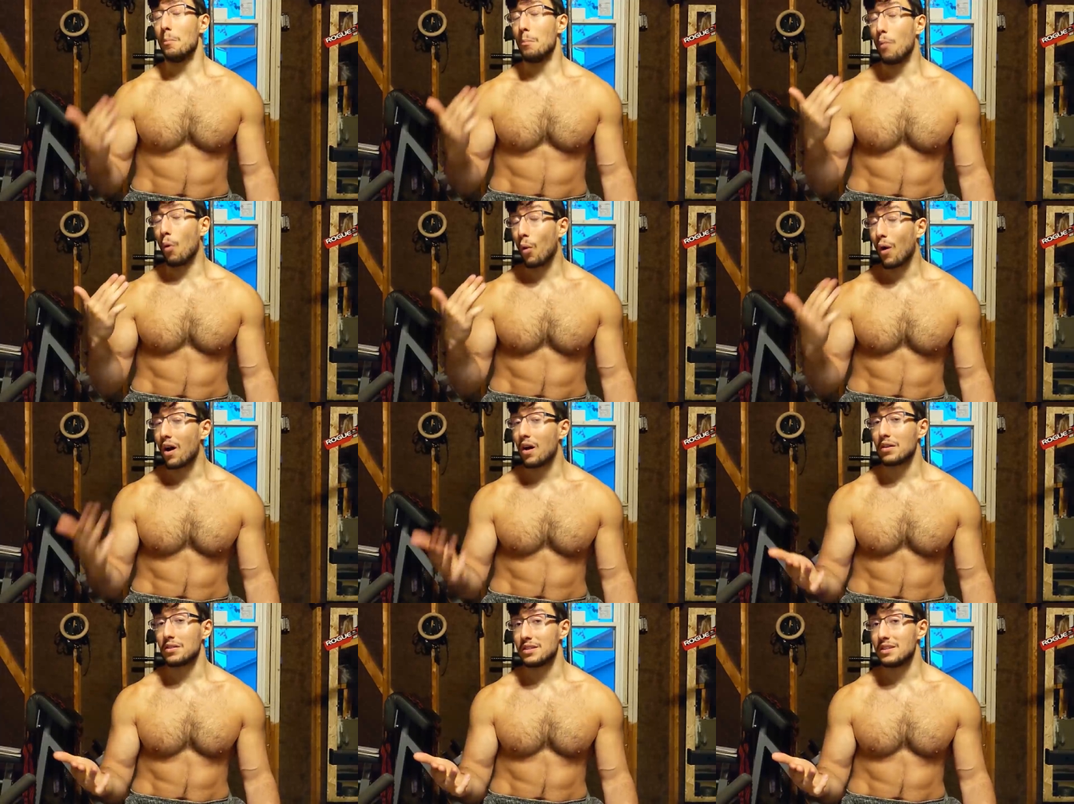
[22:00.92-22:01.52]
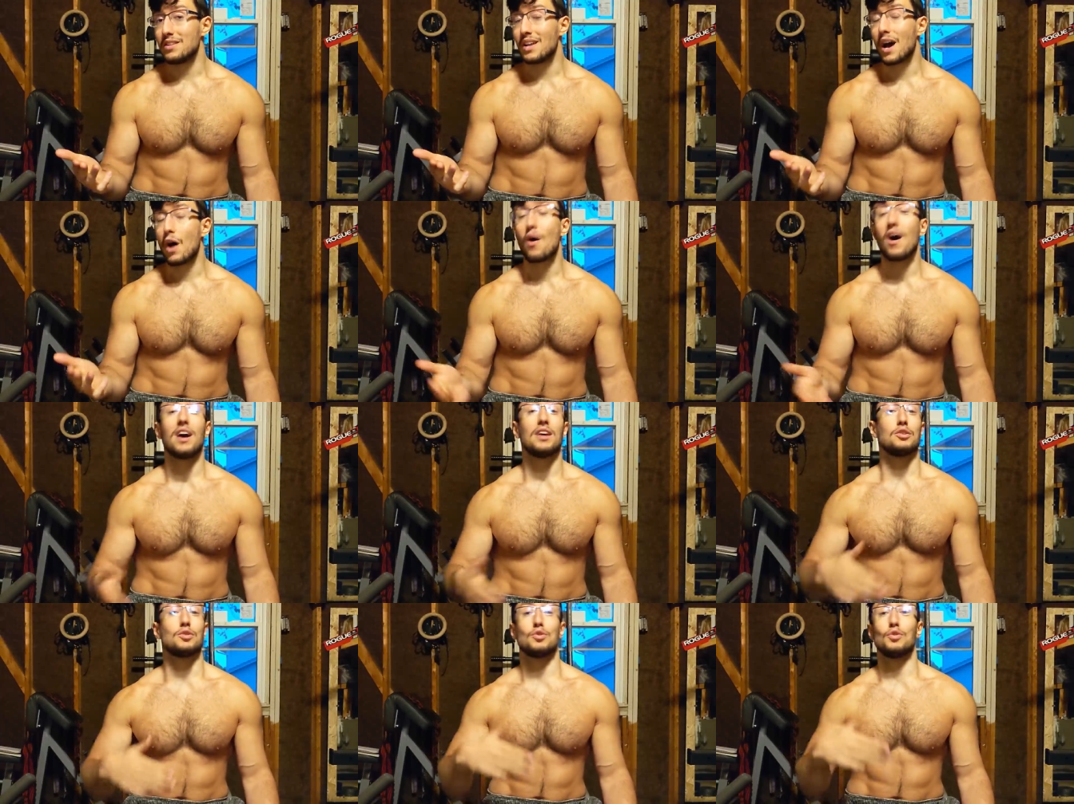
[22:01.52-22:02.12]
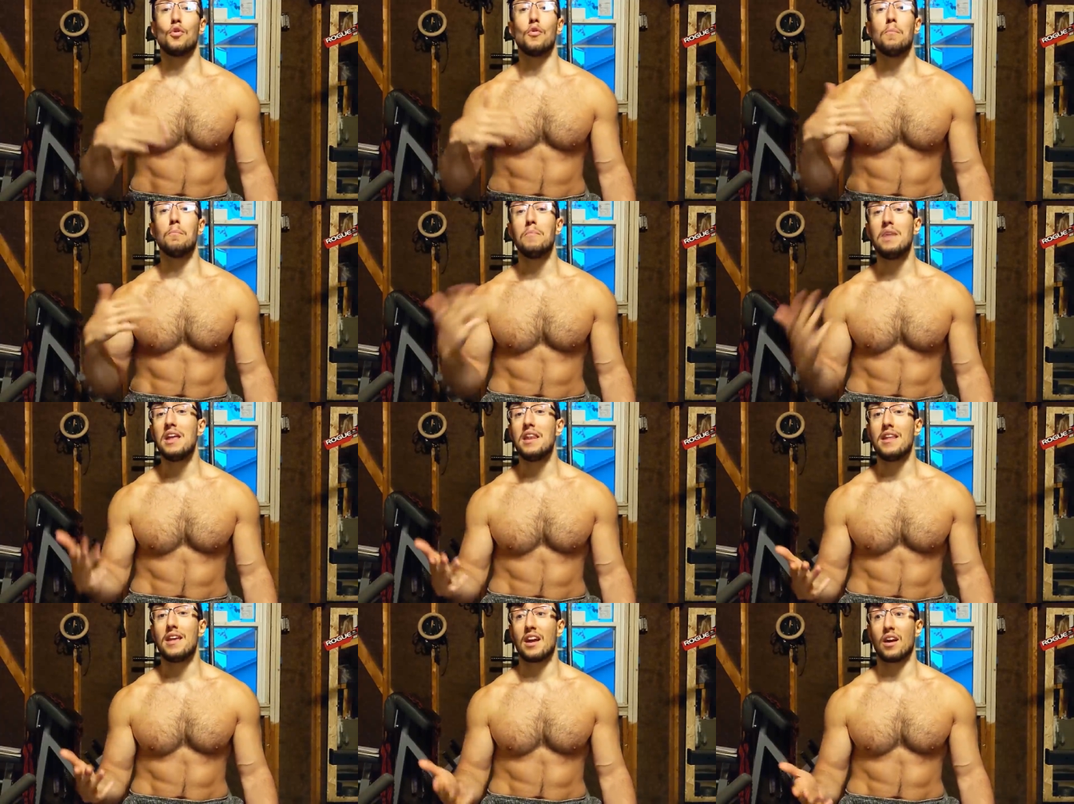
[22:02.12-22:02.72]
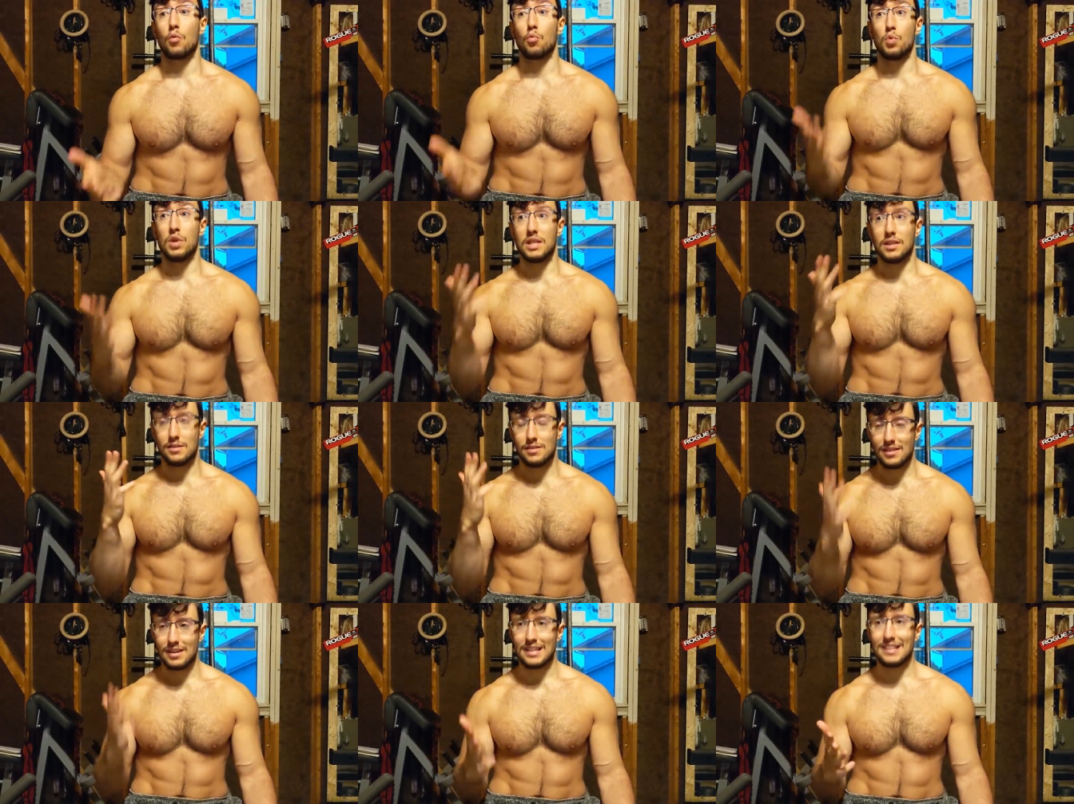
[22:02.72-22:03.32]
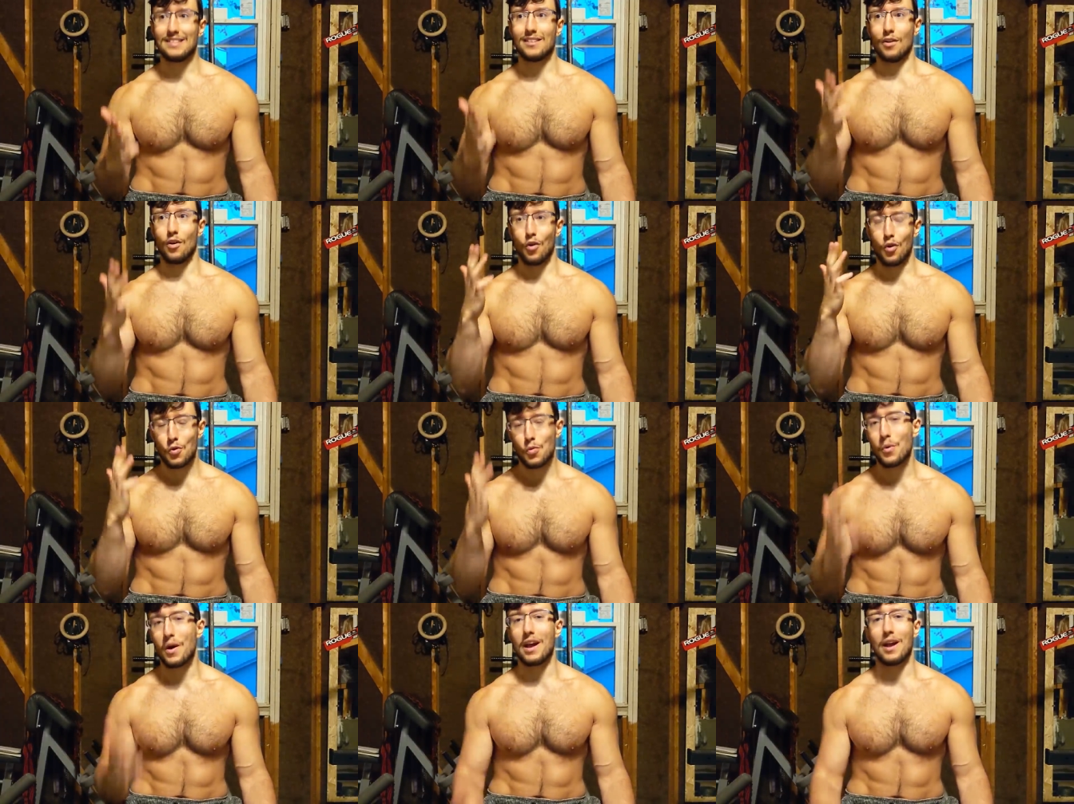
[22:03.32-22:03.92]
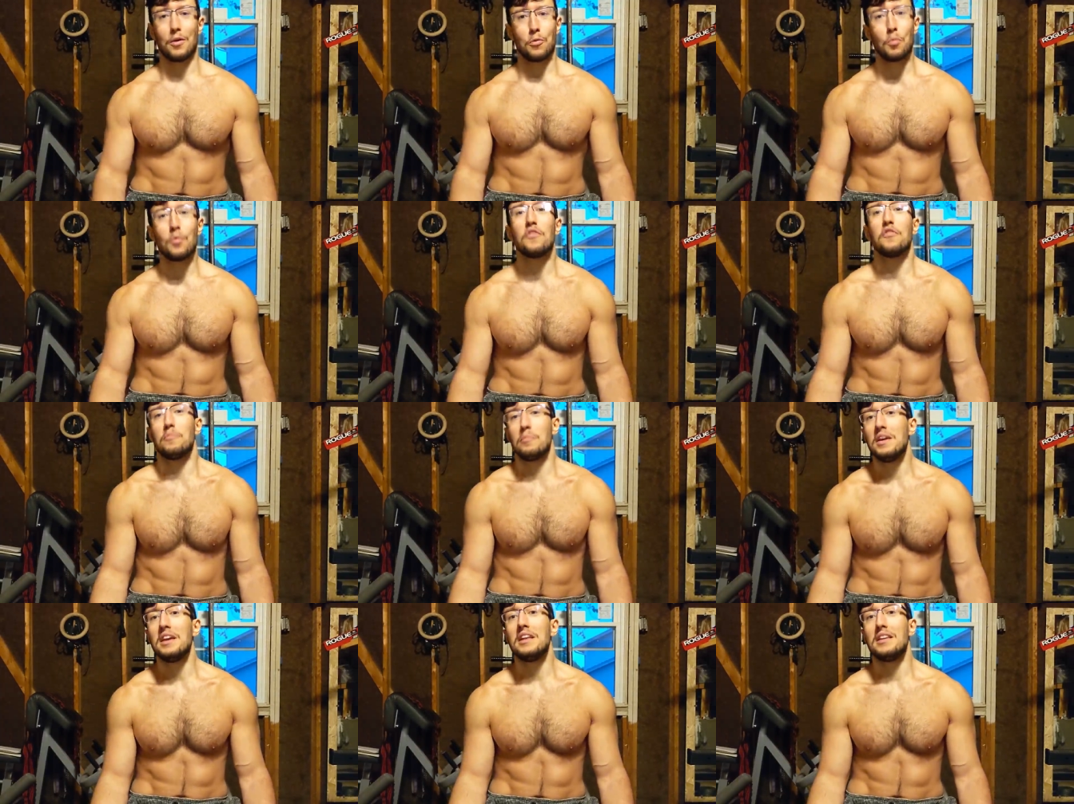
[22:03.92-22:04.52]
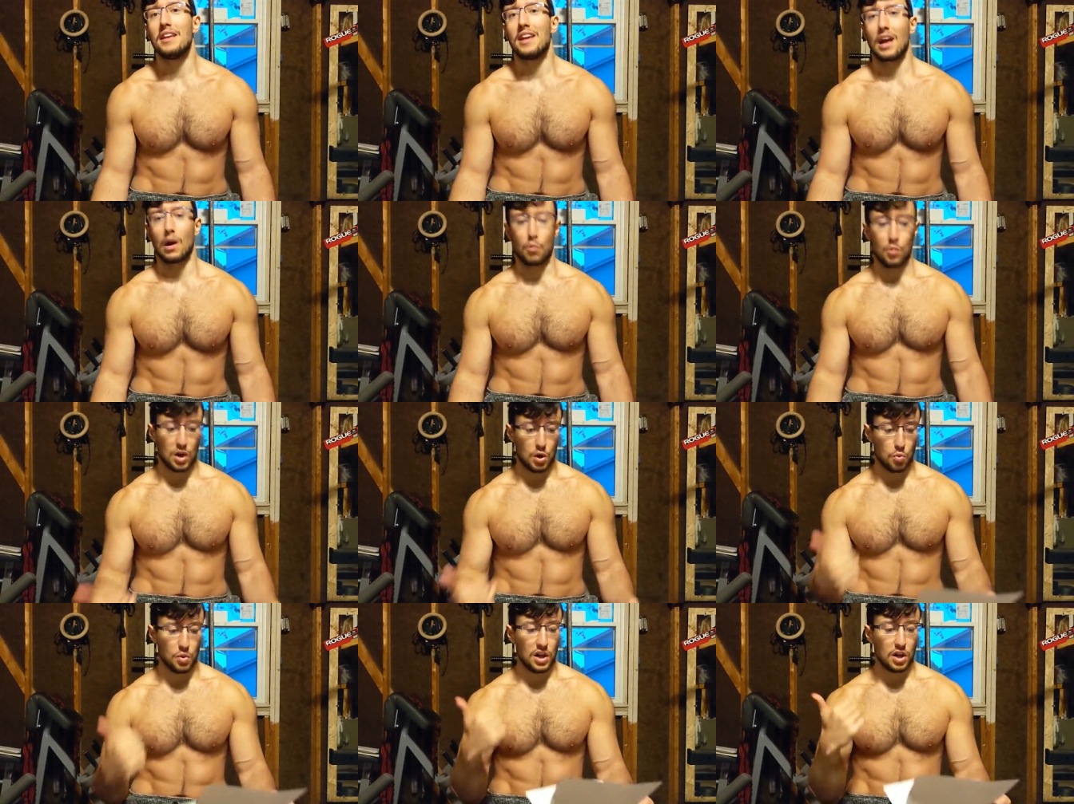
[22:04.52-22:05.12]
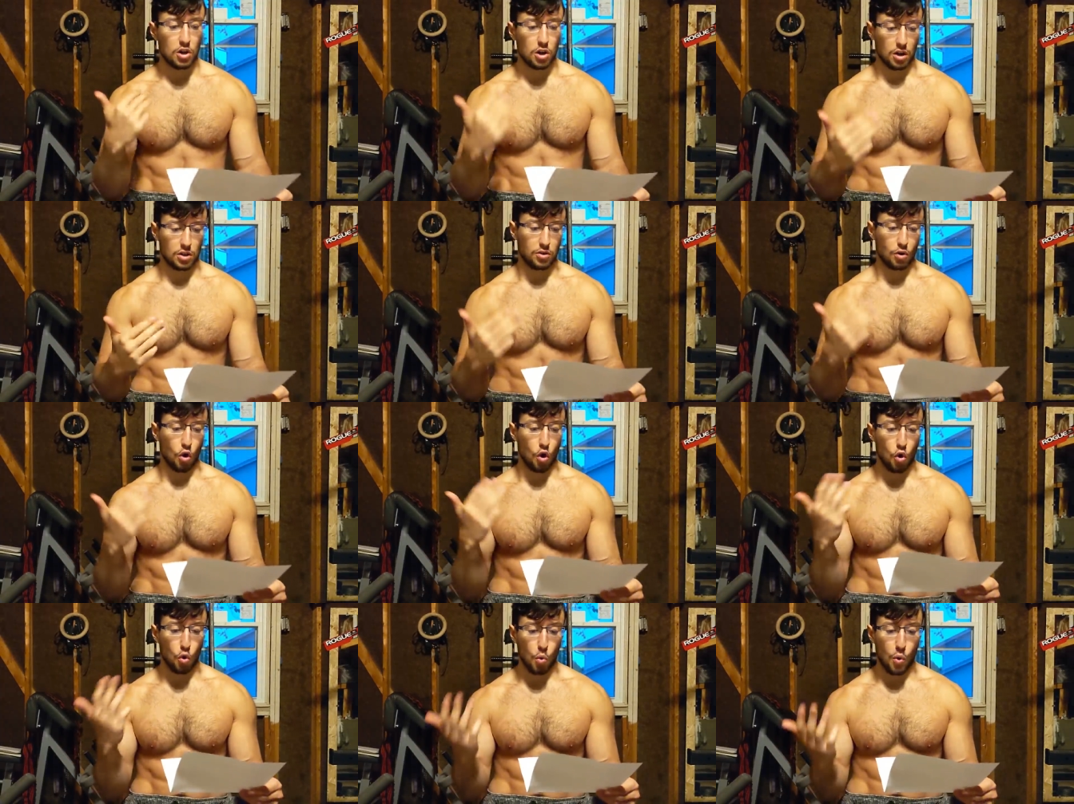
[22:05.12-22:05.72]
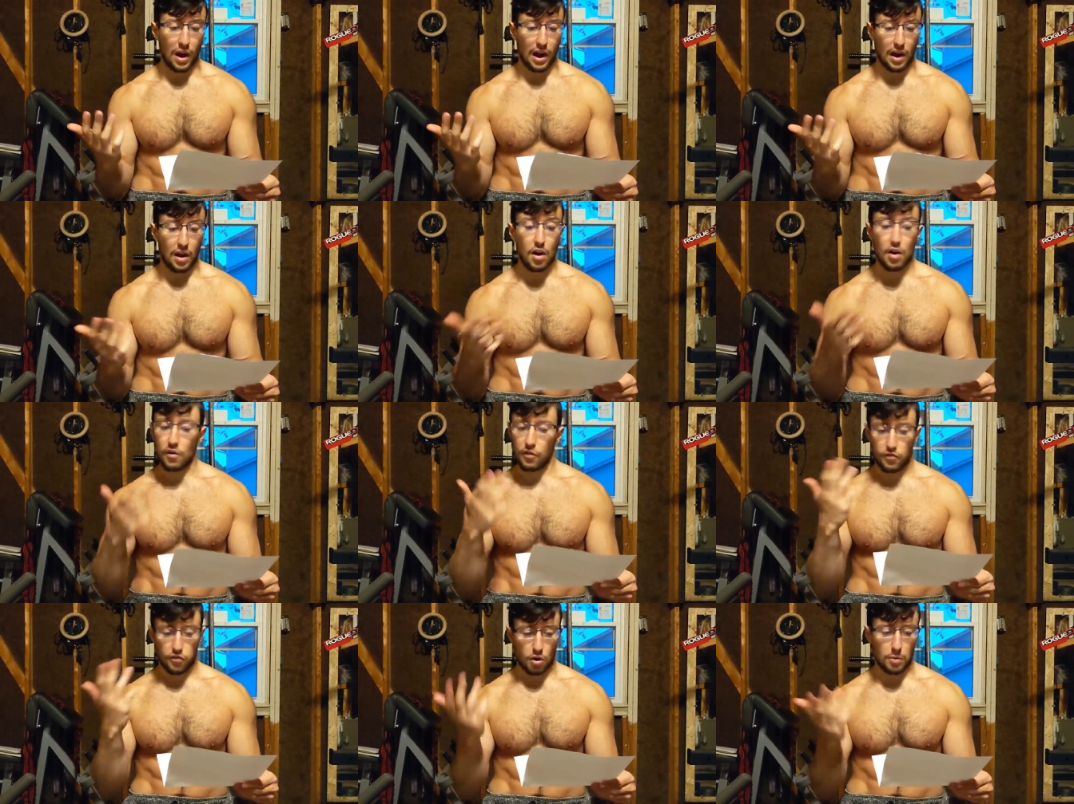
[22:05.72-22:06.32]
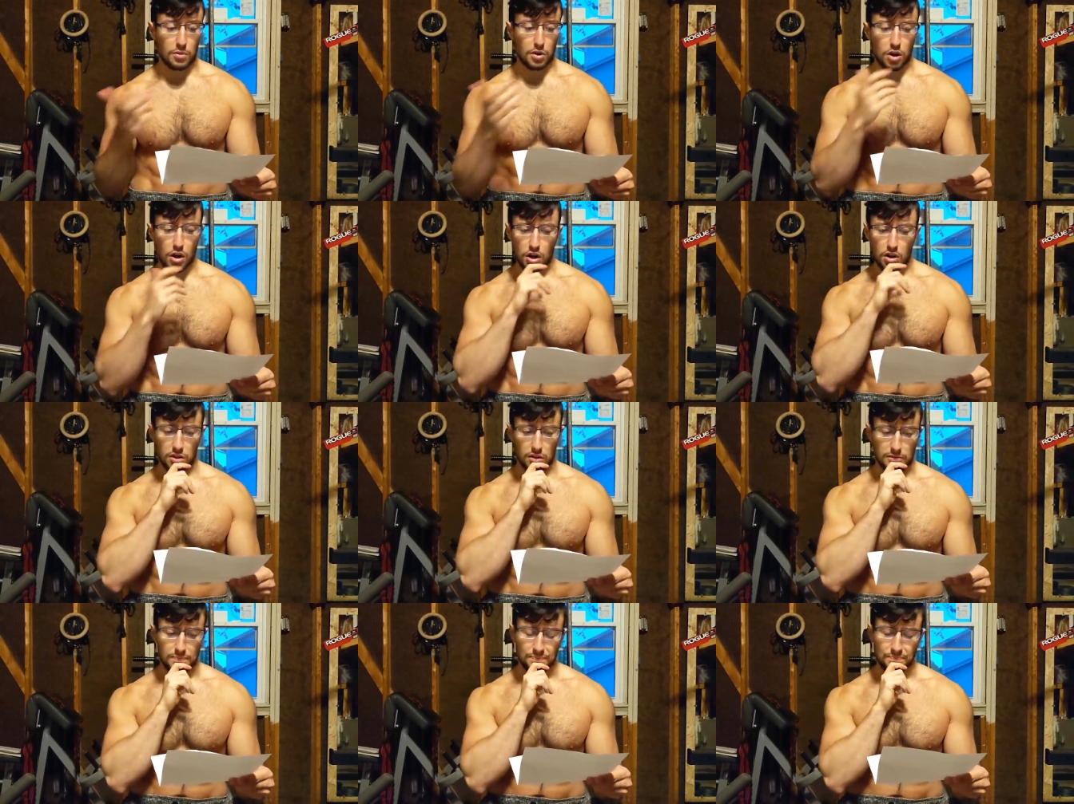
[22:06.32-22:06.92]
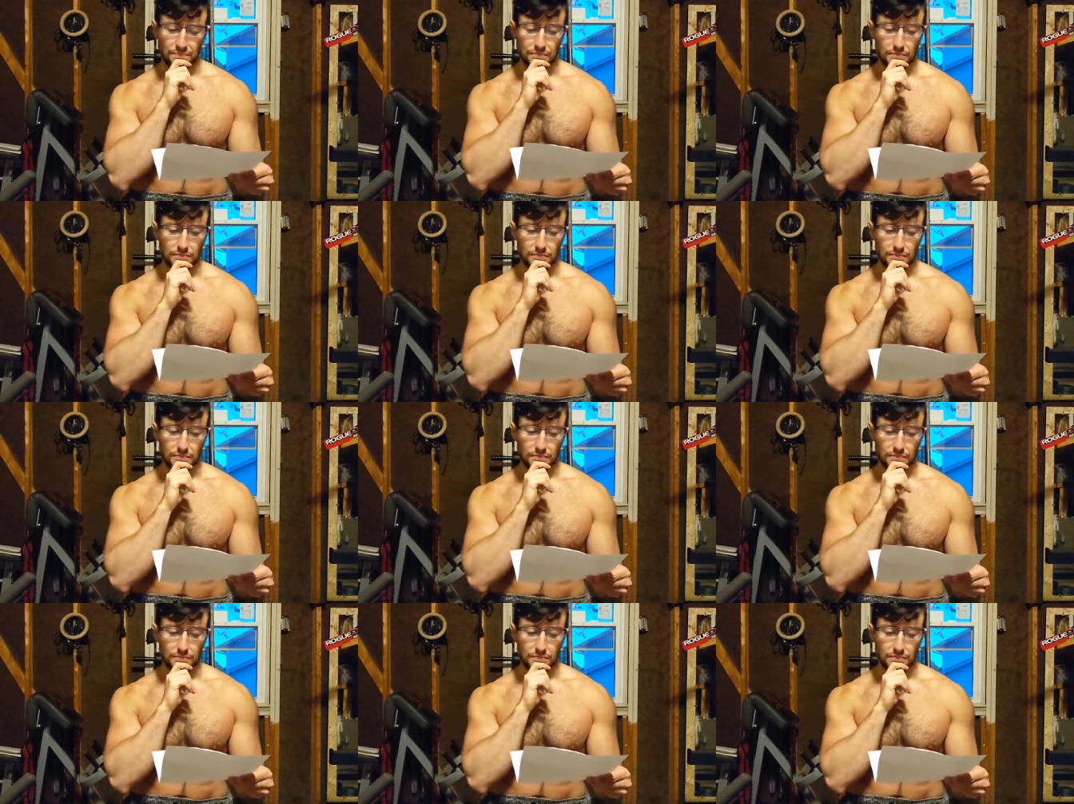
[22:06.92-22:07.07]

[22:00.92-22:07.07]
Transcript: morality now has no meaning. We did away with meaning when we got away from God.